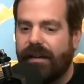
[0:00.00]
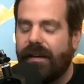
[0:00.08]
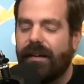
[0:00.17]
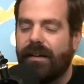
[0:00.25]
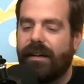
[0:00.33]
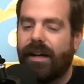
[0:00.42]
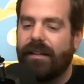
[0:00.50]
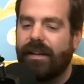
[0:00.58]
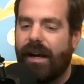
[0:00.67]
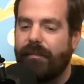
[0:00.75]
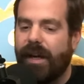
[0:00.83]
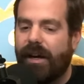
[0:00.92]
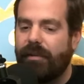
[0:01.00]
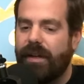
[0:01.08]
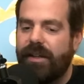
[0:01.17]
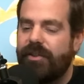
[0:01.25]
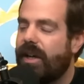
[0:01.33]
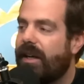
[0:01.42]
I'm not
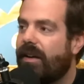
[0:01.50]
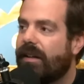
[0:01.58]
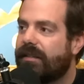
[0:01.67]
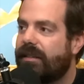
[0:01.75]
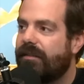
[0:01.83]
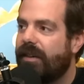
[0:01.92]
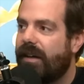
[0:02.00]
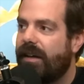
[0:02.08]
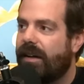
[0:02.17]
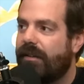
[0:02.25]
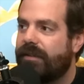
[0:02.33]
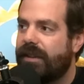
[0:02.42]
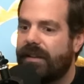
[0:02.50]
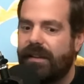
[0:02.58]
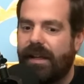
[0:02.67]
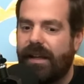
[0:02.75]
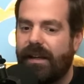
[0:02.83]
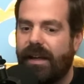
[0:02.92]
reading Jane Austen very often.
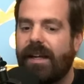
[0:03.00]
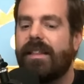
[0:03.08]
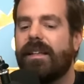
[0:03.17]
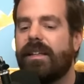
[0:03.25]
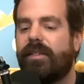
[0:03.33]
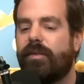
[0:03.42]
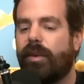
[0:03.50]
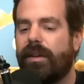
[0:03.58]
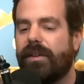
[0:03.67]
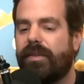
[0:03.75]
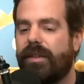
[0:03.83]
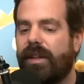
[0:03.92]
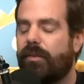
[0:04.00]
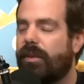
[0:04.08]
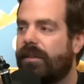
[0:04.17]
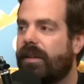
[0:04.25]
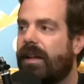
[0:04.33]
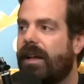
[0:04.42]
And I think this is one of those things where
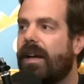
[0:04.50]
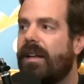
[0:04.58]
it's like